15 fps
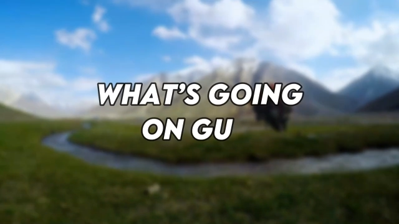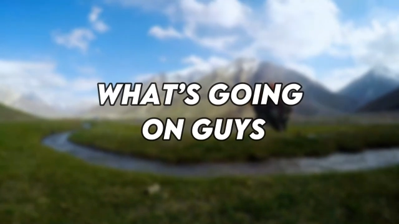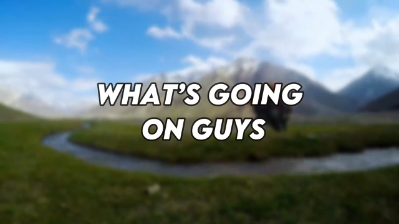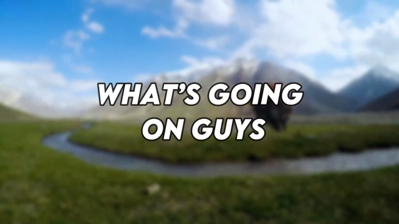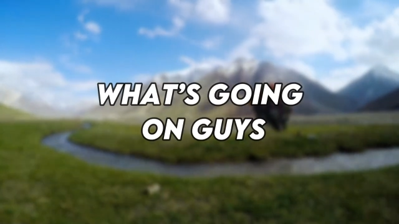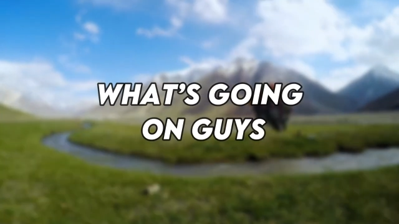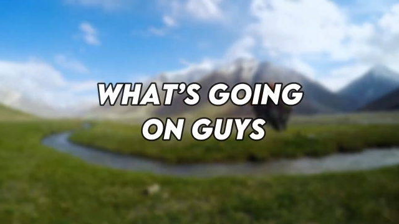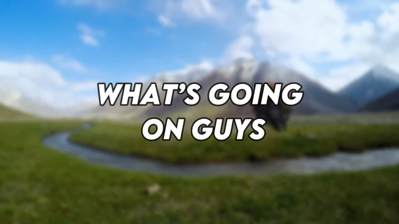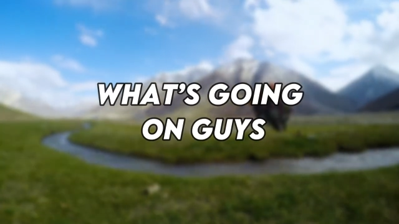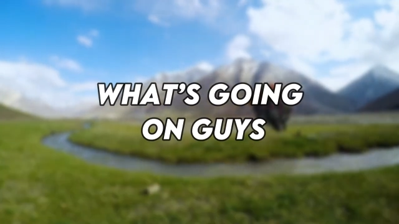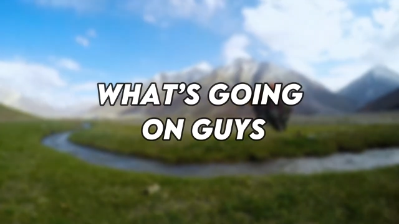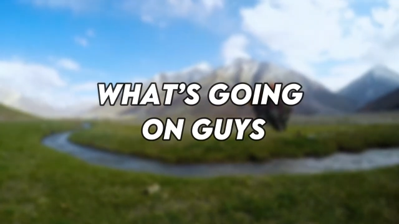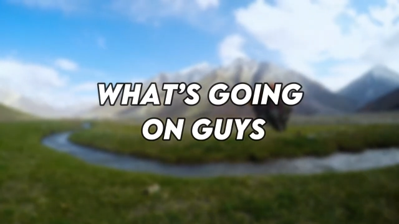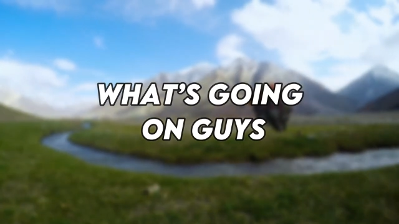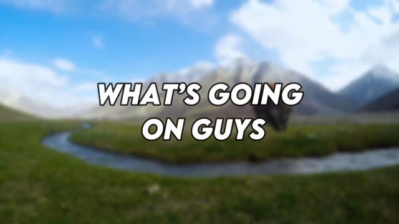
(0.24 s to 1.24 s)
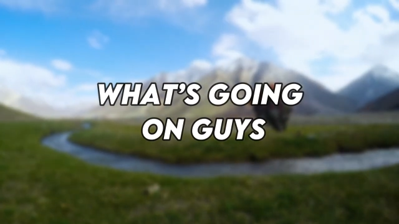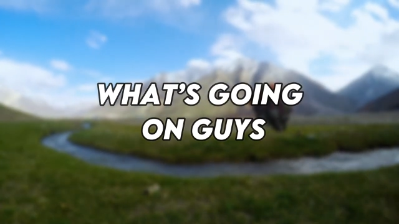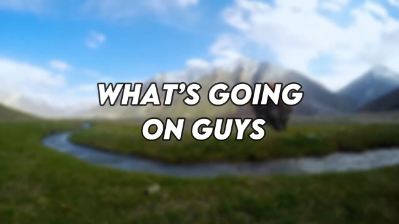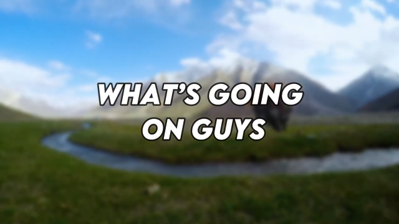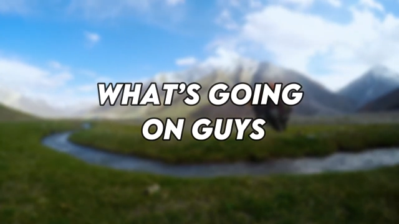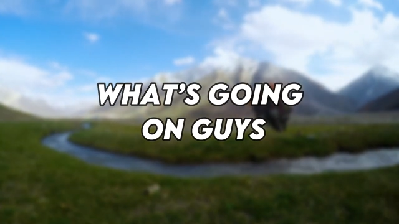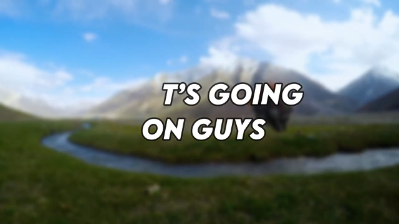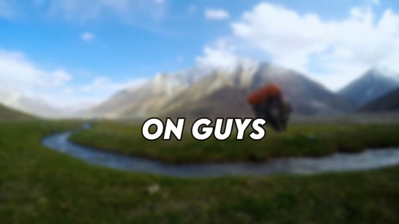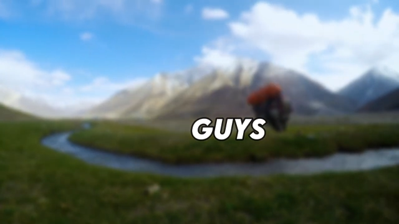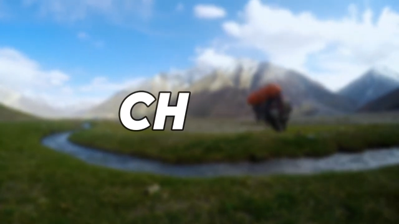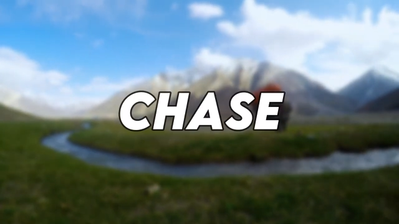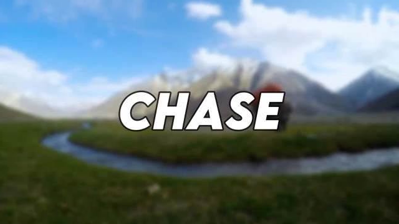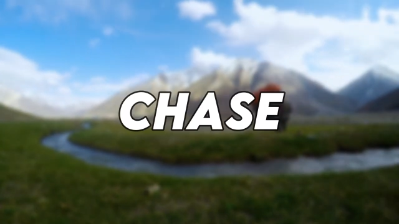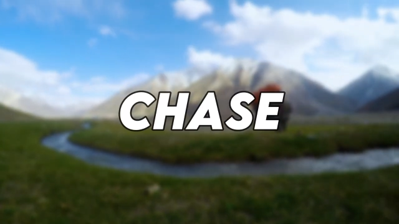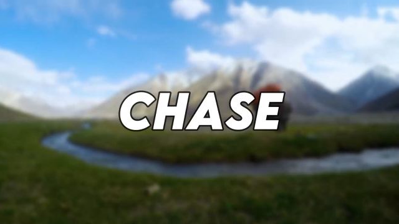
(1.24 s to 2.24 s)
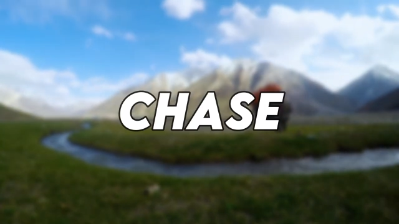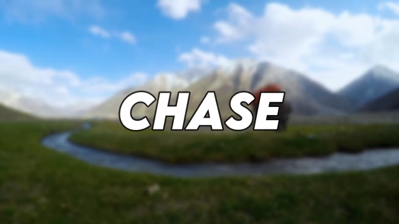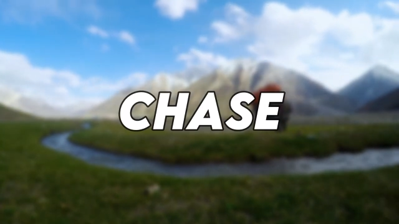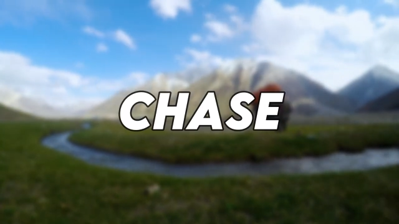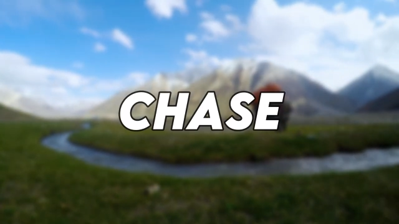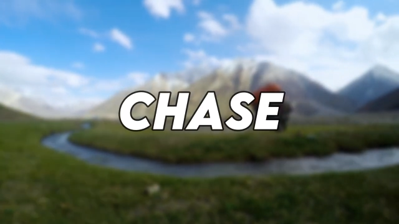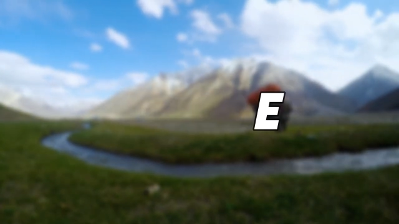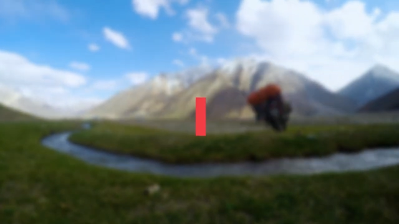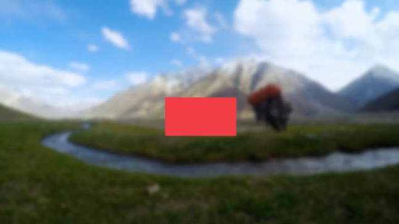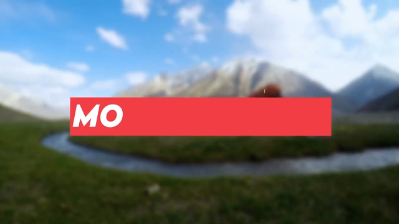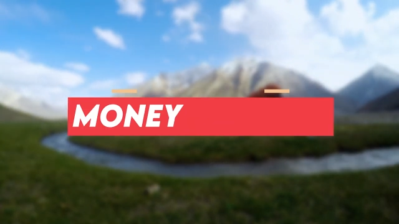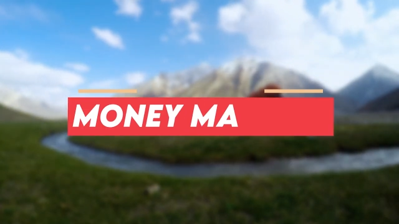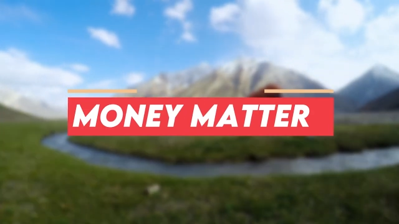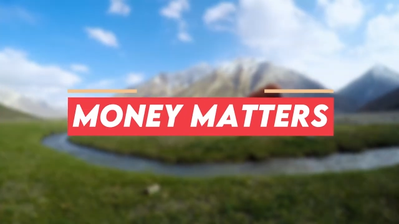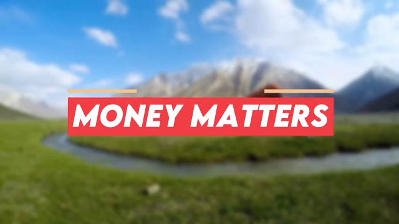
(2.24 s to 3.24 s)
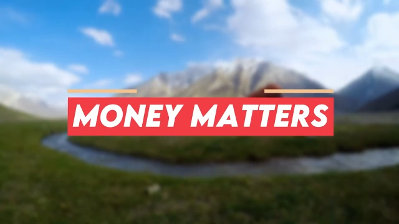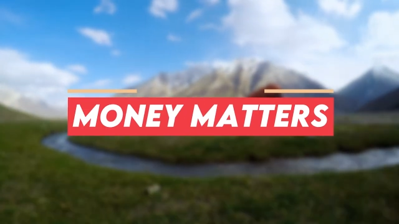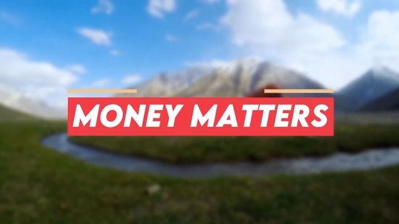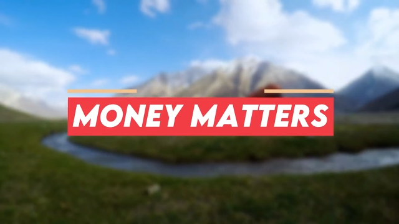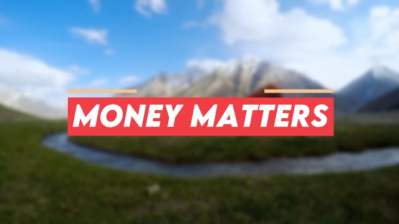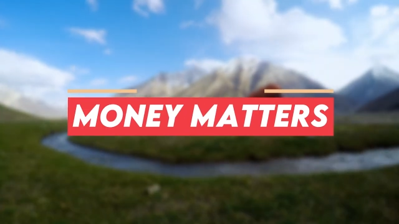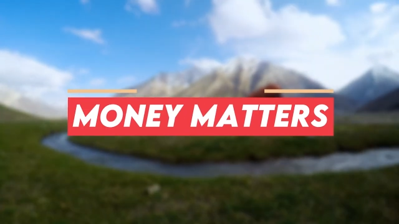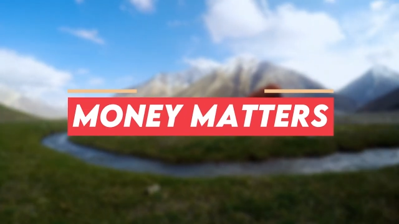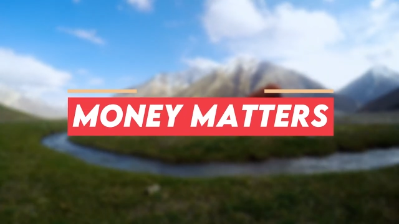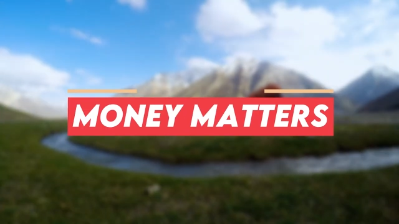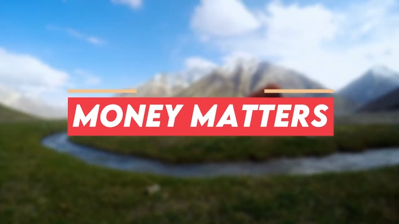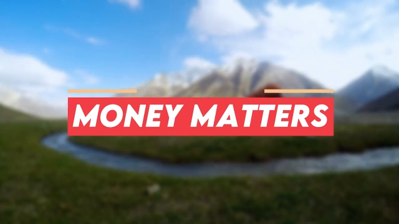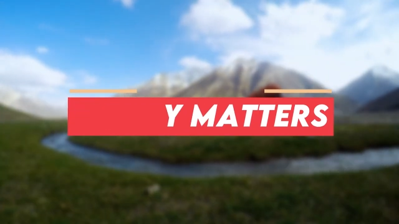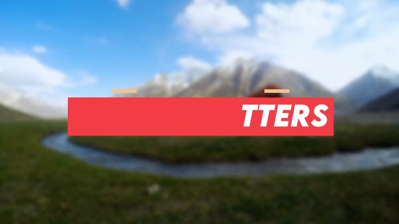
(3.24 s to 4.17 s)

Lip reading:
[unreadable: no face in view]